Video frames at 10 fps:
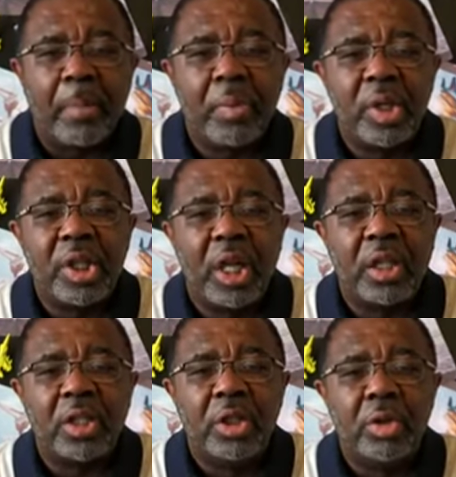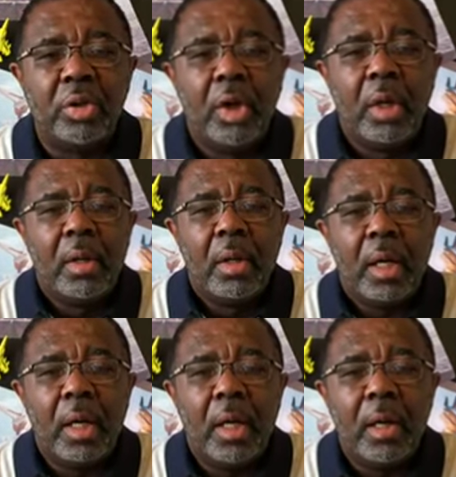I appreciate you.
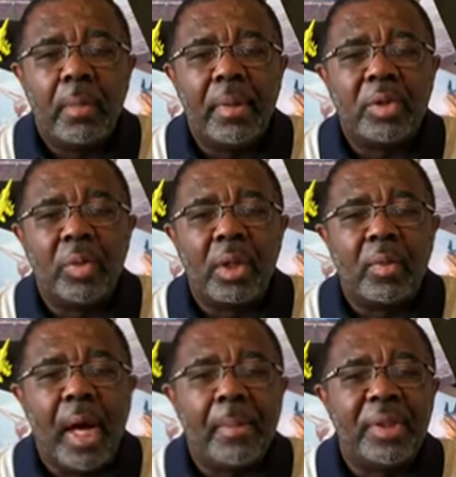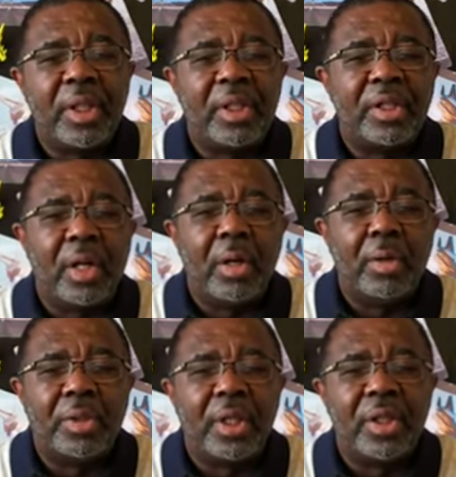Uh, Miss Willa Robinson is
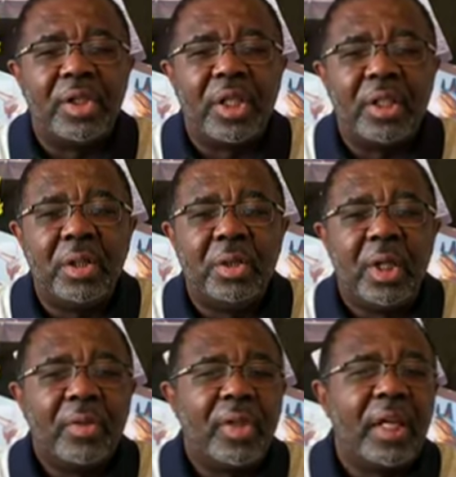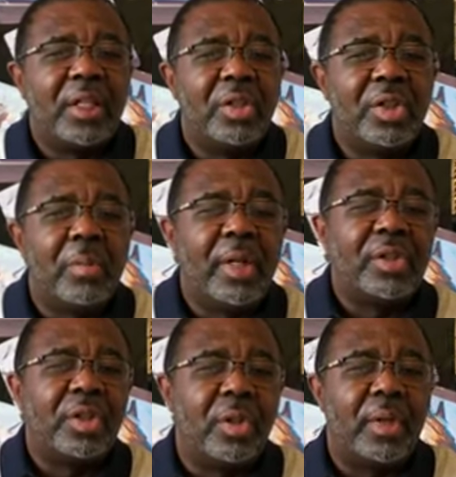on. Good to see you. Thank you so
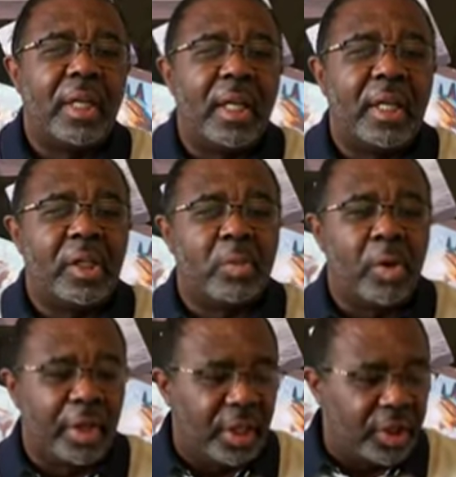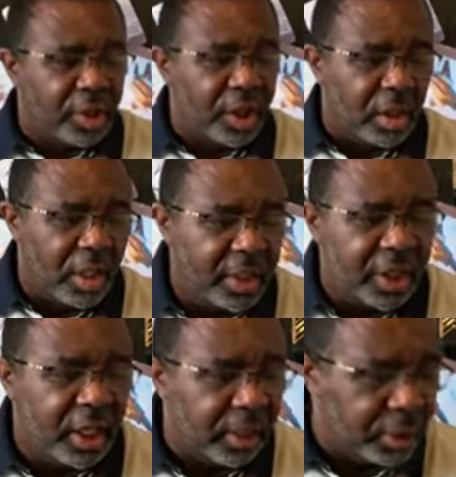much for tuning in this morning. Good to see you.
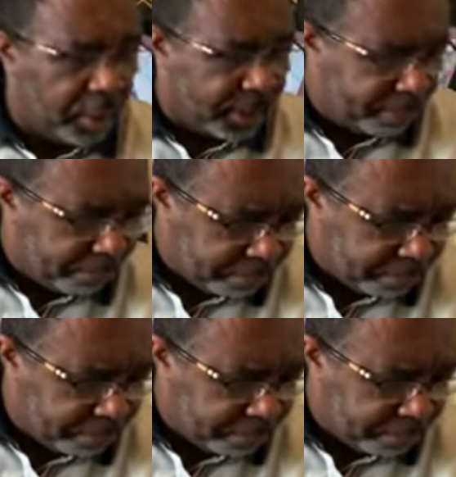Let's get into it.